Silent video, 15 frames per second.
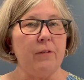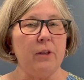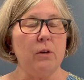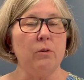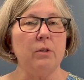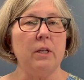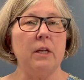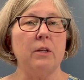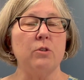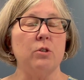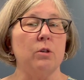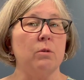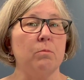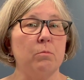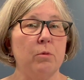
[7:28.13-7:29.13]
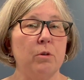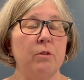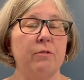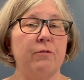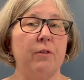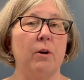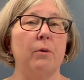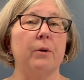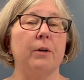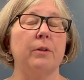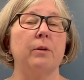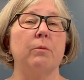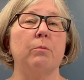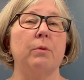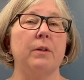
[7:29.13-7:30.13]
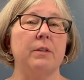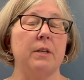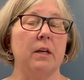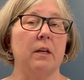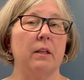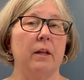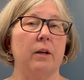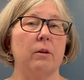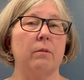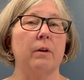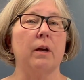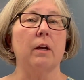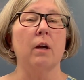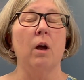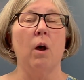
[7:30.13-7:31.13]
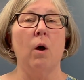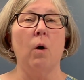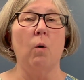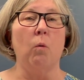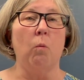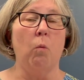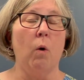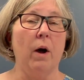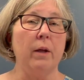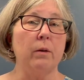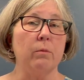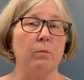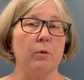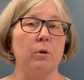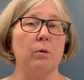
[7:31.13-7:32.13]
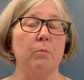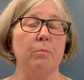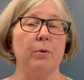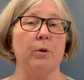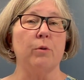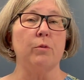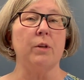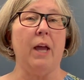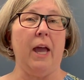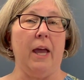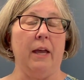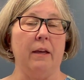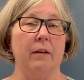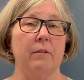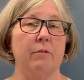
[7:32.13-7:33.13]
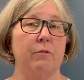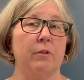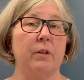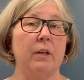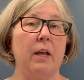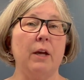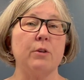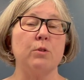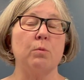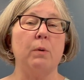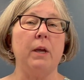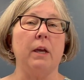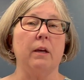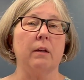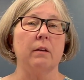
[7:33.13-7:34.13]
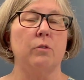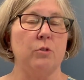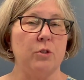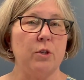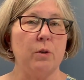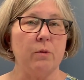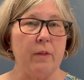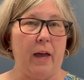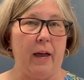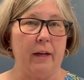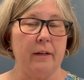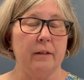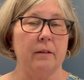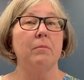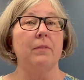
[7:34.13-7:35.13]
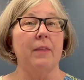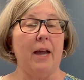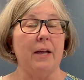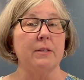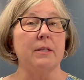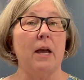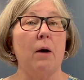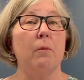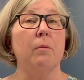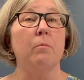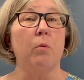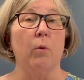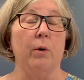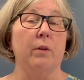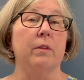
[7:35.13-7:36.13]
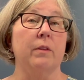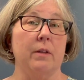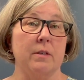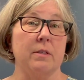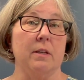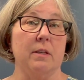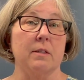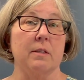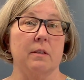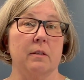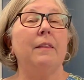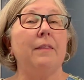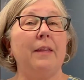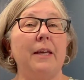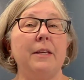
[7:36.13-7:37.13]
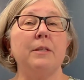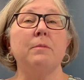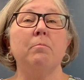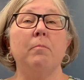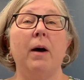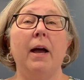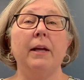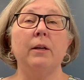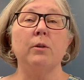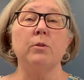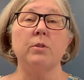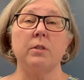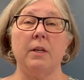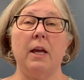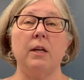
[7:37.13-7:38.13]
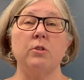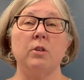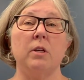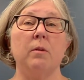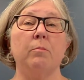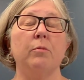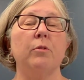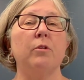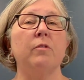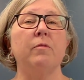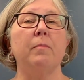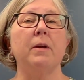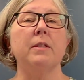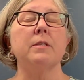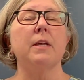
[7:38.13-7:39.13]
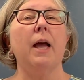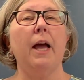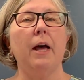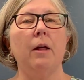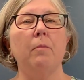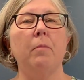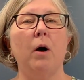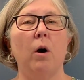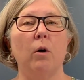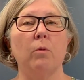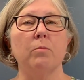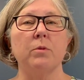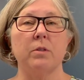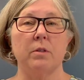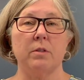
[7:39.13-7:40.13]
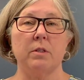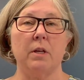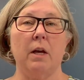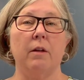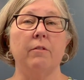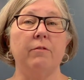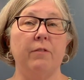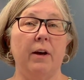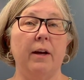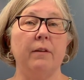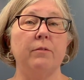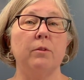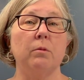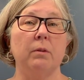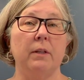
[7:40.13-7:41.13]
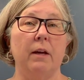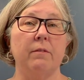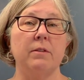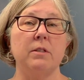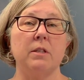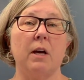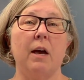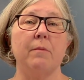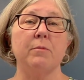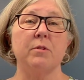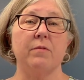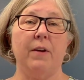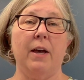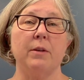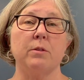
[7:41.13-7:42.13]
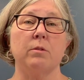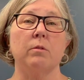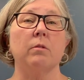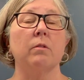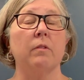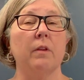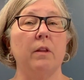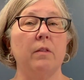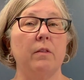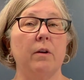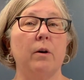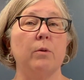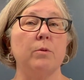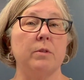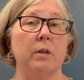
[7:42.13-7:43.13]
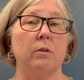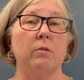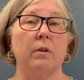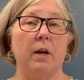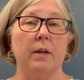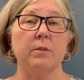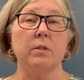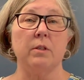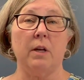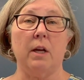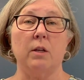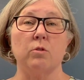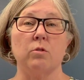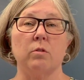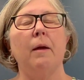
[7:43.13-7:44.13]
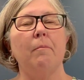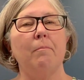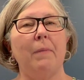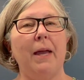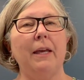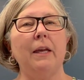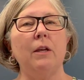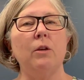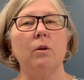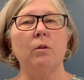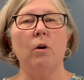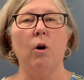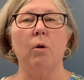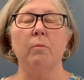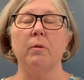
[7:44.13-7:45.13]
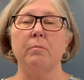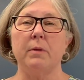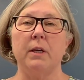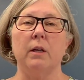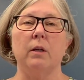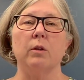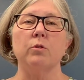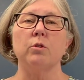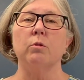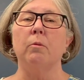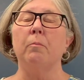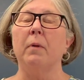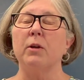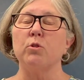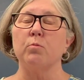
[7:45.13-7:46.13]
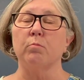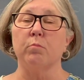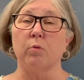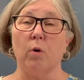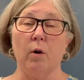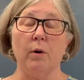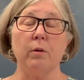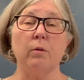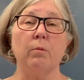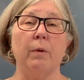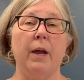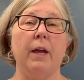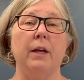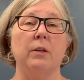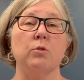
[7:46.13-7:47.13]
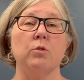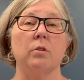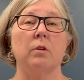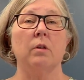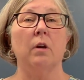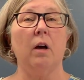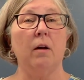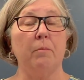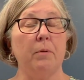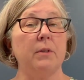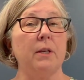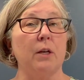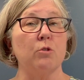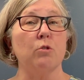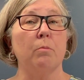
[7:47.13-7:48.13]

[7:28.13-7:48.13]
you need to move forward with decluttering one room per day for the next week, do that. That's how important this is. These minor staging improvements help homes to sell 5 to 11 times faster than those that are not staged, making your home appeal to a much broader range of potential